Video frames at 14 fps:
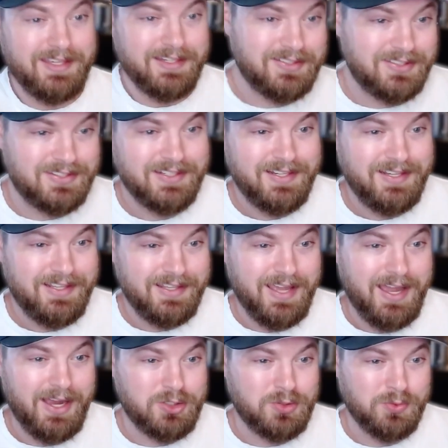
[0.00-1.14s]
thinks the
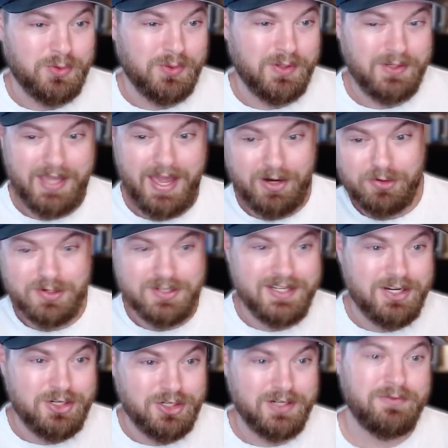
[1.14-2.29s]
actual
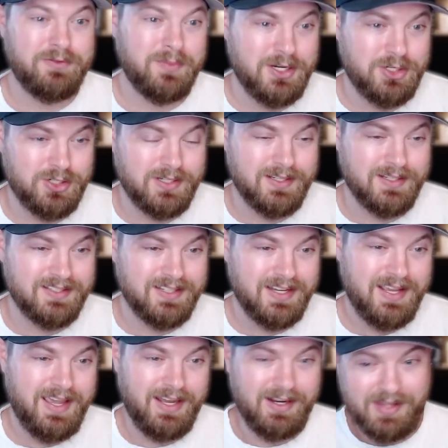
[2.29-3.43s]
categorization information is
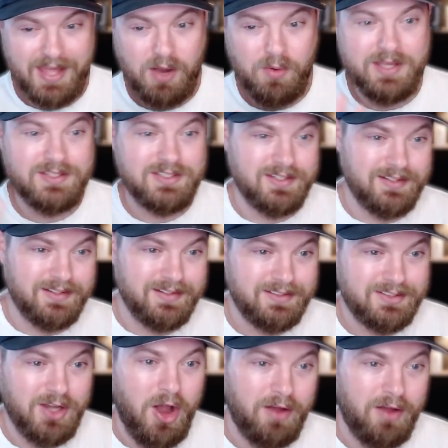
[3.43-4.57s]
and allow it to
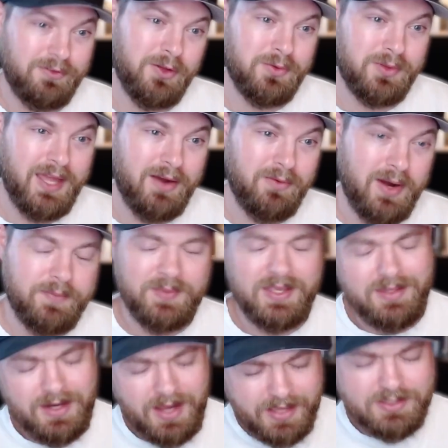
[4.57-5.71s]
offload that, right?
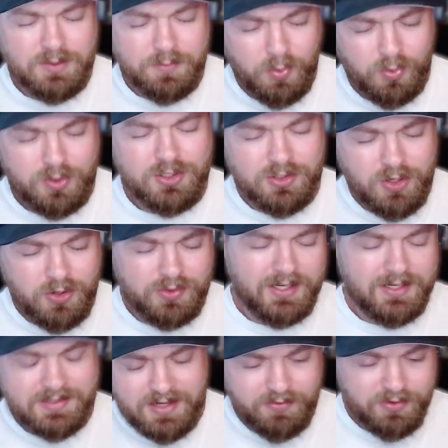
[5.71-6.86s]
And then it's important to note that
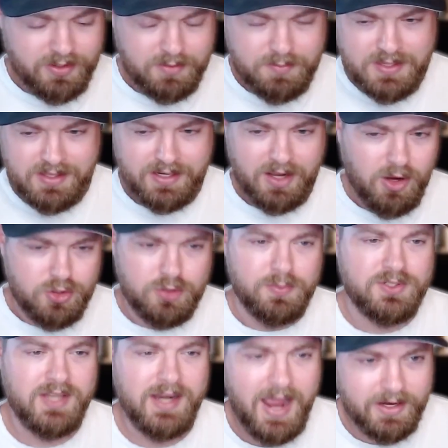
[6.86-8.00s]
it's never going to be like
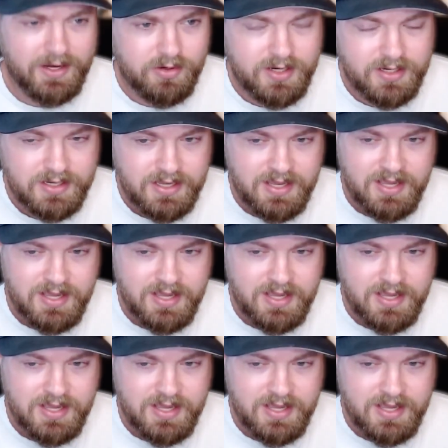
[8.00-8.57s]
100% accurate,